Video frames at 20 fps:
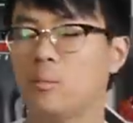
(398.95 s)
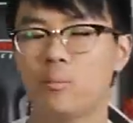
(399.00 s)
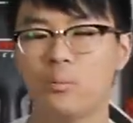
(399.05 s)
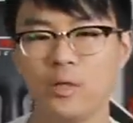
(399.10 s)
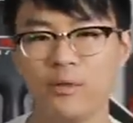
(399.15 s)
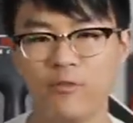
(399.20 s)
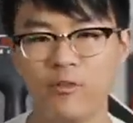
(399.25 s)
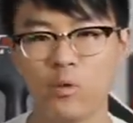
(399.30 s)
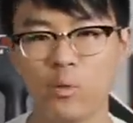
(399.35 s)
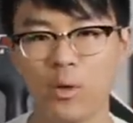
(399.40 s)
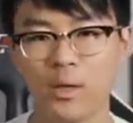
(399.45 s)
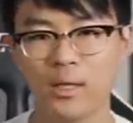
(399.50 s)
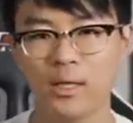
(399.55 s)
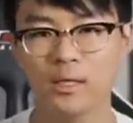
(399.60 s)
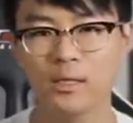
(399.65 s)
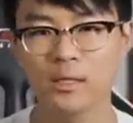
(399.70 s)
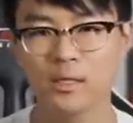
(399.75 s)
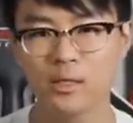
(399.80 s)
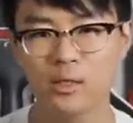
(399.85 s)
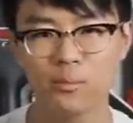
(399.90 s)
But if you want a
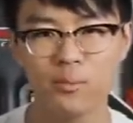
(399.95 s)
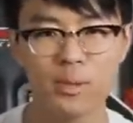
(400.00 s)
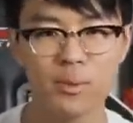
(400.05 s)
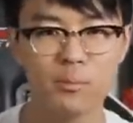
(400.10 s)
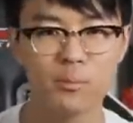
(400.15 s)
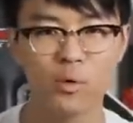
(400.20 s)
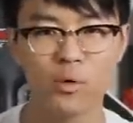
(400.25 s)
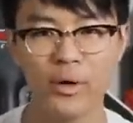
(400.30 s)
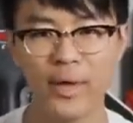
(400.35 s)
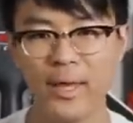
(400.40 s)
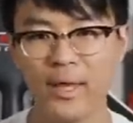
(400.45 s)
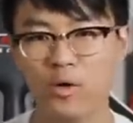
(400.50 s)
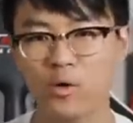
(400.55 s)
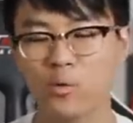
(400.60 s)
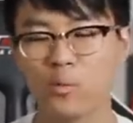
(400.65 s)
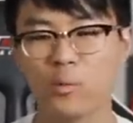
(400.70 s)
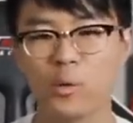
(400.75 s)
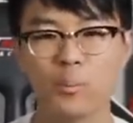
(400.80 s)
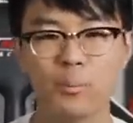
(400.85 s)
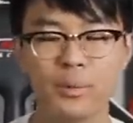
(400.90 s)
little bit more
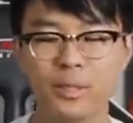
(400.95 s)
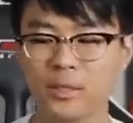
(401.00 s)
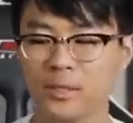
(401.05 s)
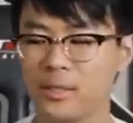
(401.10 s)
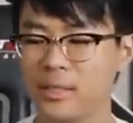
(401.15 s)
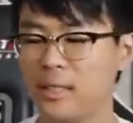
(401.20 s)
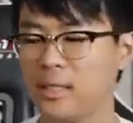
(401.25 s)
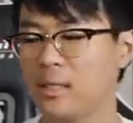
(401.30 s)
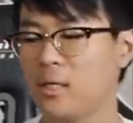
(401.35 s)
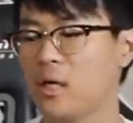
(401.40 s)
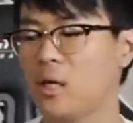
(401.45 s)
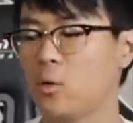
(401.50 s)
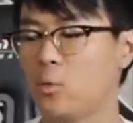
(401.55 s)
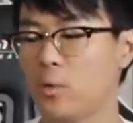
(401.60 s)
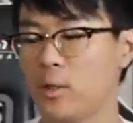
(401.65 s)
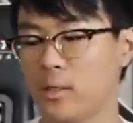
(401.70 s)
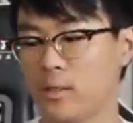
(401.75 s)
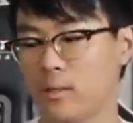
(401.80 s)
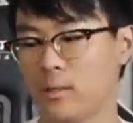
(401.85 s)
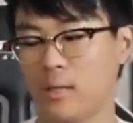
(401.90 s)
ankle mobility
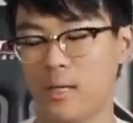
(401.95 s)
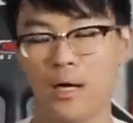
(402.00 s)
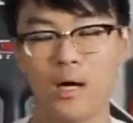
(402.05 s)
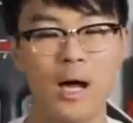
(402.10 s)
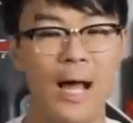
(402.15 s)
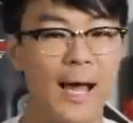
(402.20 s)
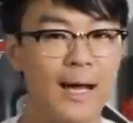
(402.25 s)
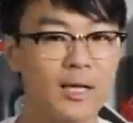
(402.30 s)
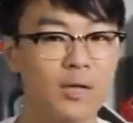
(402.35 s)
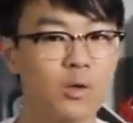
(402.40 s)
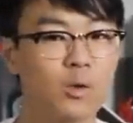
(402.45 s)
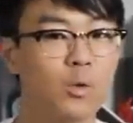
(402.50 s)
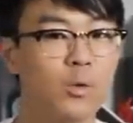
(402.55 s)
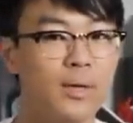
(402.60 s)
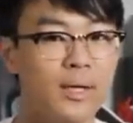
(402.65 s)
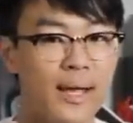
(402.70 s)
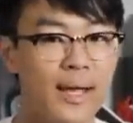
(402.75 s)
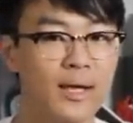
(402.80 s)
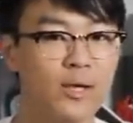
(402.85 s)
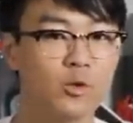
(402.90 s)
with uh,
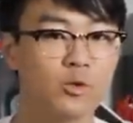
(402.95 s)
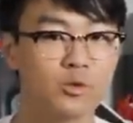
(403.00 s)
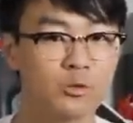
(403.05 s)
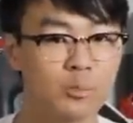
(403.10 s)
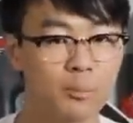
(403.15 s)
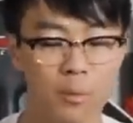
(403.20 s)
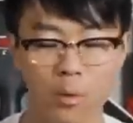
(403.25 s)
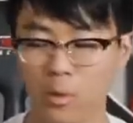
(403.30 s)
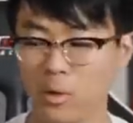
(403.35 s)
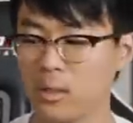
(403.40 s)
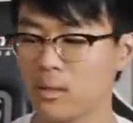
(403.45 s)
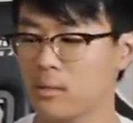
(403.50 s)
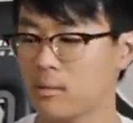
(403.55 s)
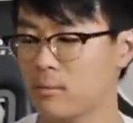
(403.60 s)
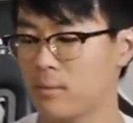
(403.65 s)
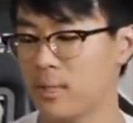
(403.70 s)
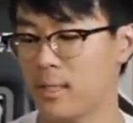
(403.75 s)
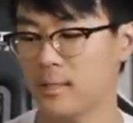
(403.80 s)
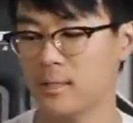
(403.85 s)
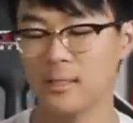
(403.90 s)
adequate ankle support,
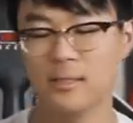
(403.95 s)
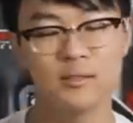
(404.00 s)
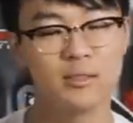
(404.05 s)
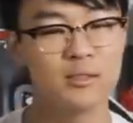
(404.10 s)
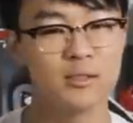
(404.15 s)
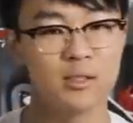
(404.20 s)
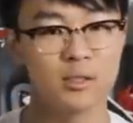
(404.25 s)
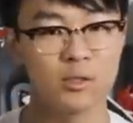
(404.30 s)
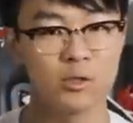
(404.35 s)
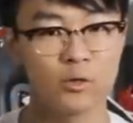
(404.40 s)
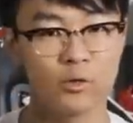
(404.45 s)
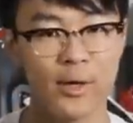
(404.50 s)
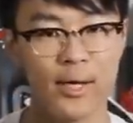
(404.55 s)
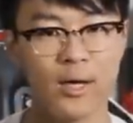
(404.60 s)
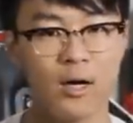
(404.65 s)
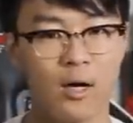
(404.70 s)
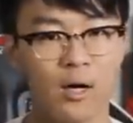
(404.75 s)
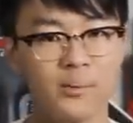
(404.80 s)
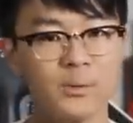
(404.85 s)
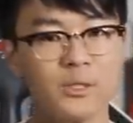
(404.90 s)
then this is a
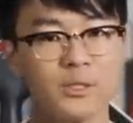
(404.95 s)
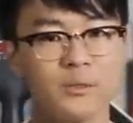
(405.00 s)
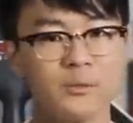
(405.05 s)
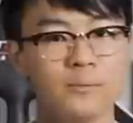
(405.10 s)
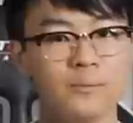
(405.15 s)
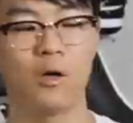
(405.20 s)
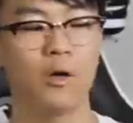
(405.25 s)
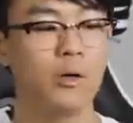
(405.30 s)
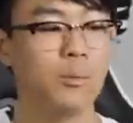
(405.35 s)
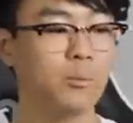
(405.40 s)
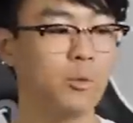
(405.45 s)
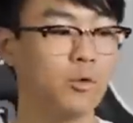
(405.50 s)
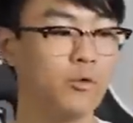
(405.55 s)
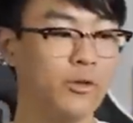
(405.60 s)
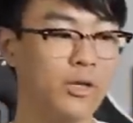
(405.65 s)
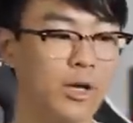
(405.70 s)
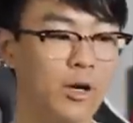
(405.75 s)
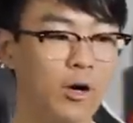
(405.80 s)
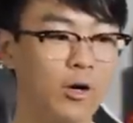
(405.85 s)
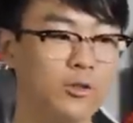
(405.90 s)
great option. All right,
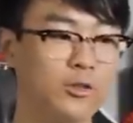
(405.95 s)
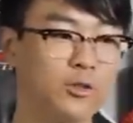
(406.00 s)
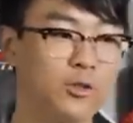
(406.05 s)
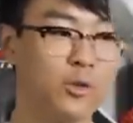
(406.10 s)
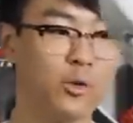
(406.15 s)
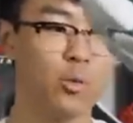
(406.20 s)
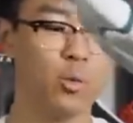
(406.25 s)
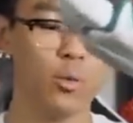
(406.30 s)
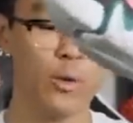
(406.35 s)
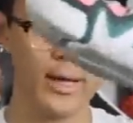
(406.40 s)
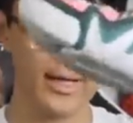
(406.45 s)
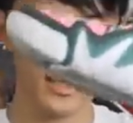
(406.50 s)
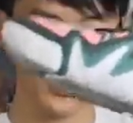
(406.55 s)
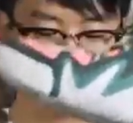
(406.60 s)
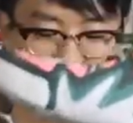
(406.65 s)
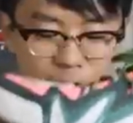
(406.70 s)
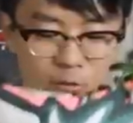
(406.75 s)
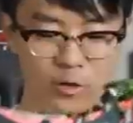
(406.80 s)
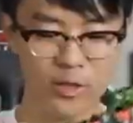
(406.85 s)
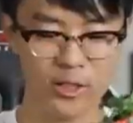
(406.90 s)
moving on to the weight
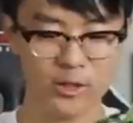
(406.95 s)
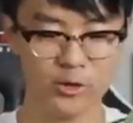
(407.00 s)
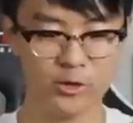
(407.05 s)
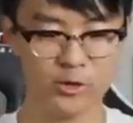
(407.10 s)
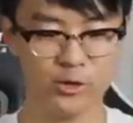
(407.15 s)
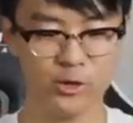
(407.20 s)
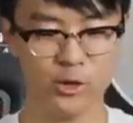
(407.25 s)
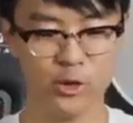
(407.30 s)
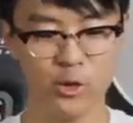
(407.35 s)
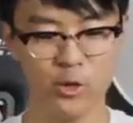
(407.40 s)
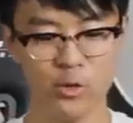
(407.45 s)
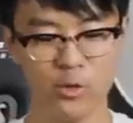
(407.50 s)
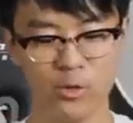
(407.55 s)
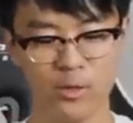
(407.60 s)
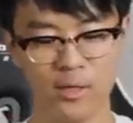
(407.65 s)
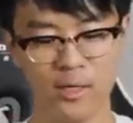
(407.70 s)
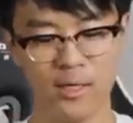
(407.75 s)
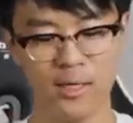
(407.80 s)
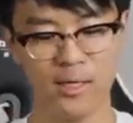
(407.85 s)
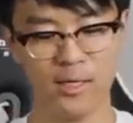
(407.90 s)
of this shoe.
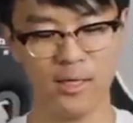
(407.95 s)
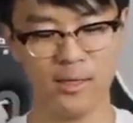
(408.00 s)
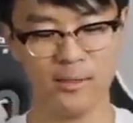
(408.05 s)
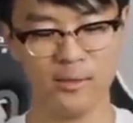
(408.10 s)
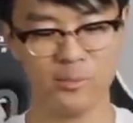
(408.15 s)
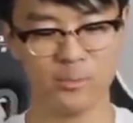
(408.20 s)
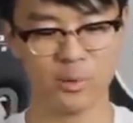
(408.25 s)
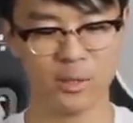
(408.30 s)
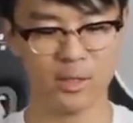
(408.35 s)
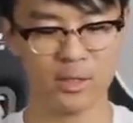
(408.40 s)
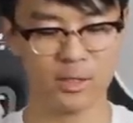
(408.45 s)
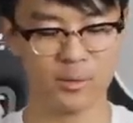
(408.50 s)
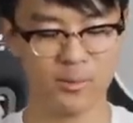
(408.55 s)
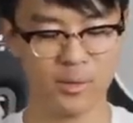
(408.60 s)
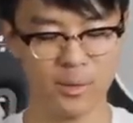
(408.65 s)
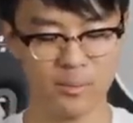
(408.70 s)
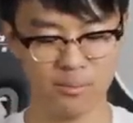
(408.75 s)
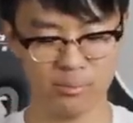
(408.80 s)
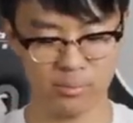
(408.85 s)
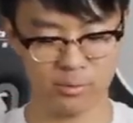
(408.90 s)
Uh, it's probably gonna
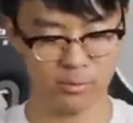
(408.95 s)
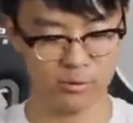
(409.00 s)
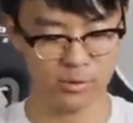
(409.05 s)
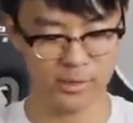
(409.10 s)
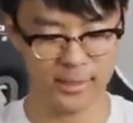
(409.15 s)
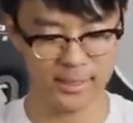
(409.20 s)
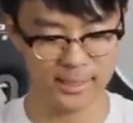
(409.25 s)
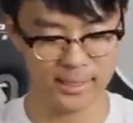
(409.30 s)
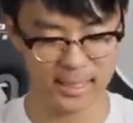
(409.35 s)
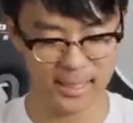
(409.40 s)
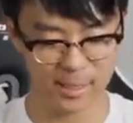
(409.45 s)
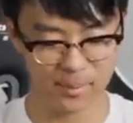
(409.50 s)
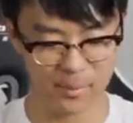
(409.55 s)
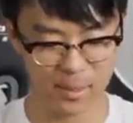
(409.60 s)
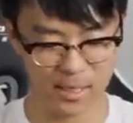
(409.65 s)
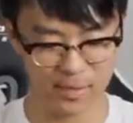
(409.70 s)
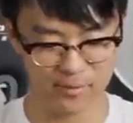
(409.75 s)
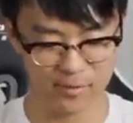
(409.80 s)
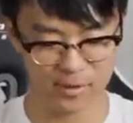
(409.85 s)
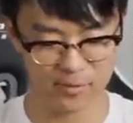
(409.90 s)
be pretty damn
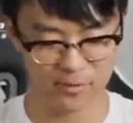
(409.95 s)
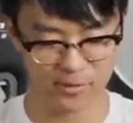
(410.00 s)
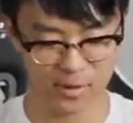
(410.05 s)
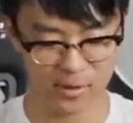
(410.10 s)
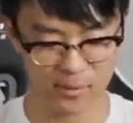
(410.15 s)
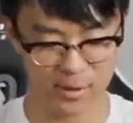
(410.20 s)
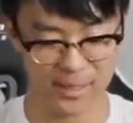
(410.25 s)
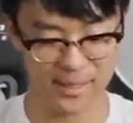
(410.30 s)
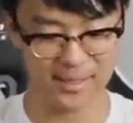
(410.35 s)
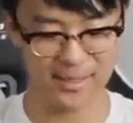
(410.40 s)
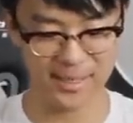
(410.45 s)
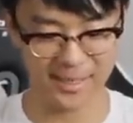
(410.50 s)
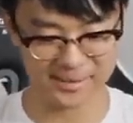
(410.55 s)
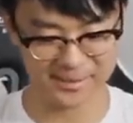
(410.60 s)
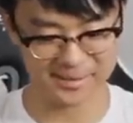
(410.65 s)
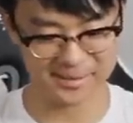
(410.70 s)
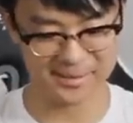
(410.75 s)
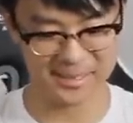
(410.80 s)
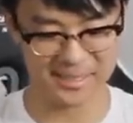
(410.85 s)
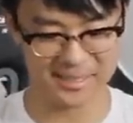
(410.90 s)
heavy if I remember. Mean, yeah,
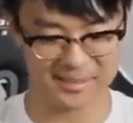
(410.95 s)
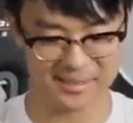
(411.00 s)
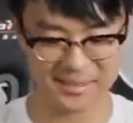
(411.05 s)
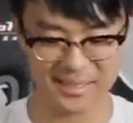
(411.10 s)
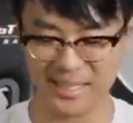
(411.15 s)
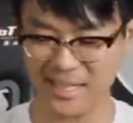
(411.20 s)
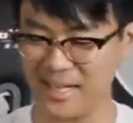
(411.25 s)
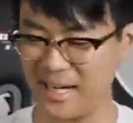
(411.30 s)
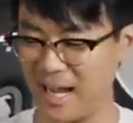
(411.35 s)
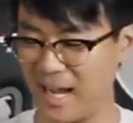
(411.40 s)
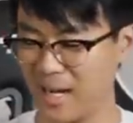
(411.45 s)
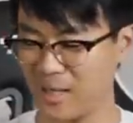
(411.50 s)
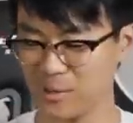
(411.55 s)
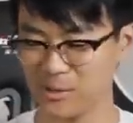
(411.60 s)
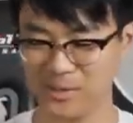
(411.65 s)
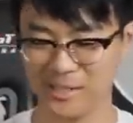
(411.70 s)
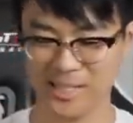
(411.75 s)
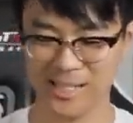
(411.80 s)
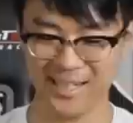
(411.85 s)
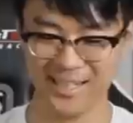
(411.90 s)
16
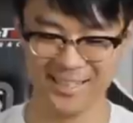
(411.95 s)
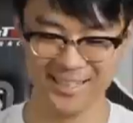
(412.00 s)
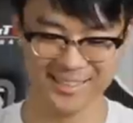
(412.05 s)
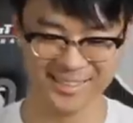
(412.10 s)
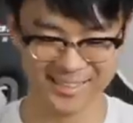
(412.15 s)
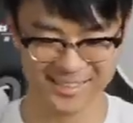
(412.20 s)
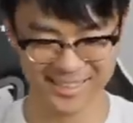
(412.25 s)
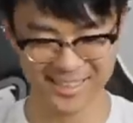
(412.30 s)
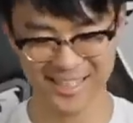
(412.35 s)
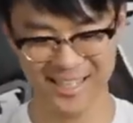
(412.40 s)
ounces.